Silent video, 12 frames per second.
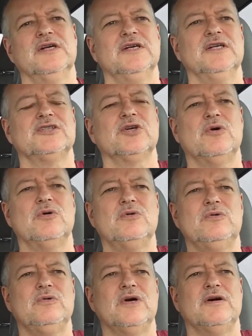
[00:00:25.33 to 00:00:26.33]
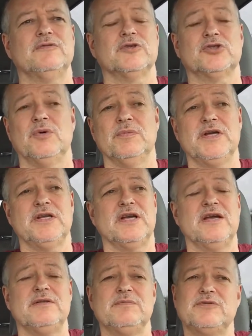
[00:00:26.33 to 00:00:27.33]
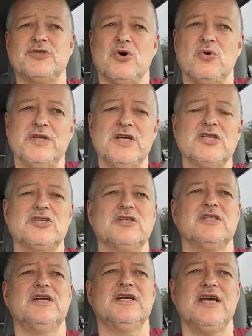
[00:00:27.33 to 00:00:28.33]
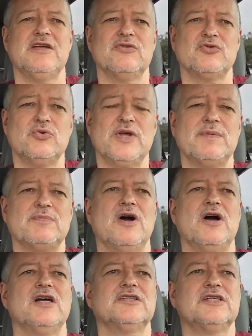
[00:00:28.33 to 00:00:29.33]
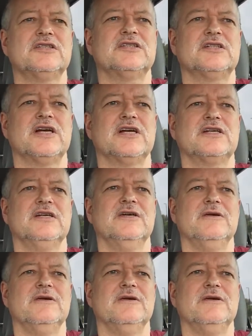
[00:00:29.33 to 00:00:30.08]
So for so many. And so initially, again, through that process, it's like,